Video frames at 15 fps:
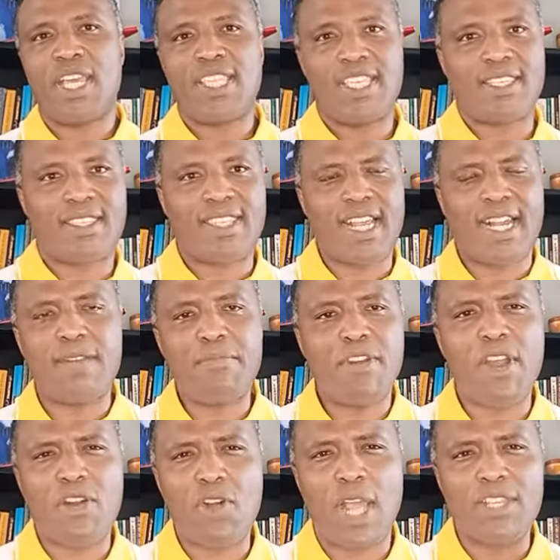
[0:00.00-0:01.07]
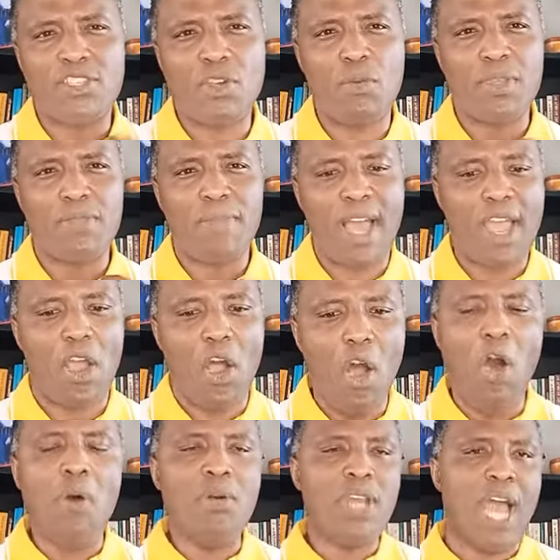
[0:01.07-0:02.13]
The second miracle I saw with my
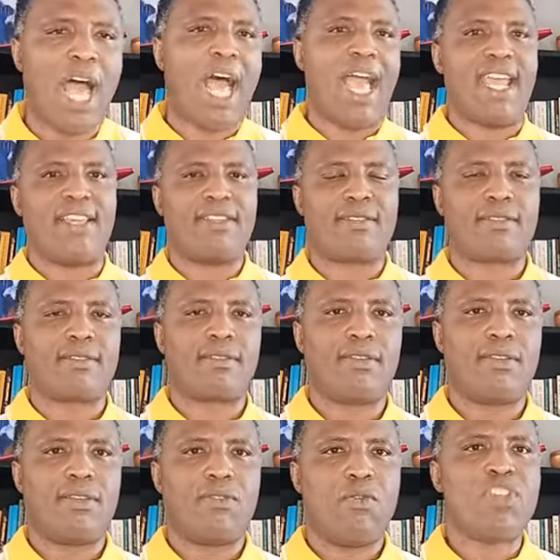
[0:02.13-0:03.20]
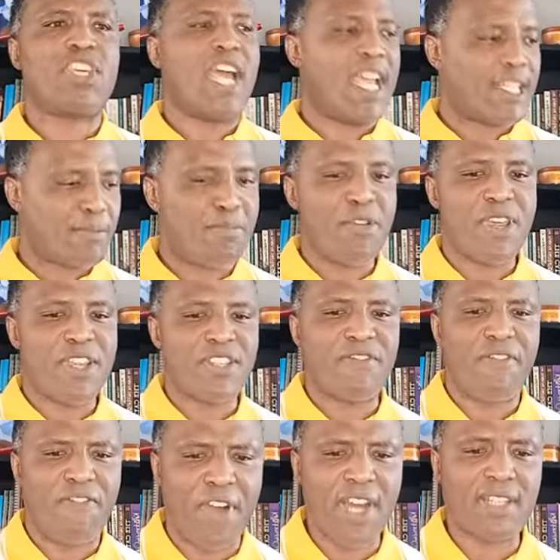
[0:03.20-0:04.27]
own eyes, which I
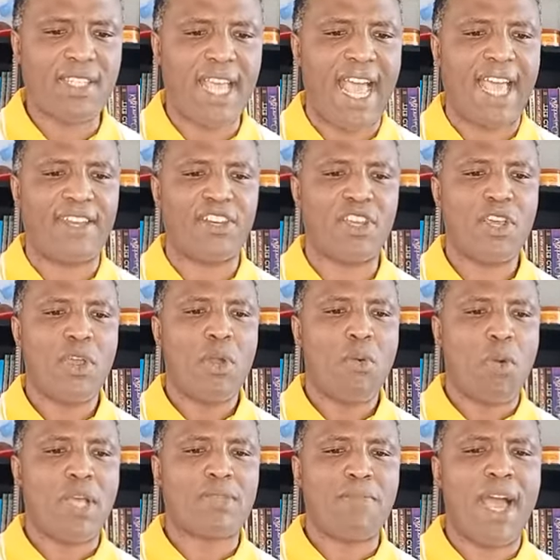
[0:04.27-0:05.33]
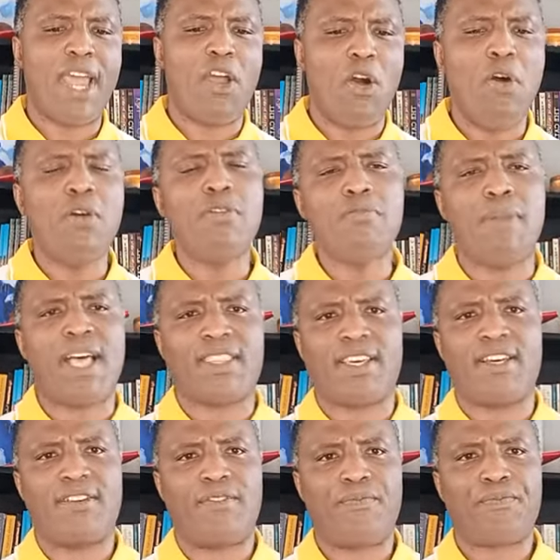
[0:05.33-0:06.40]
experienced firsthand, was my own mother,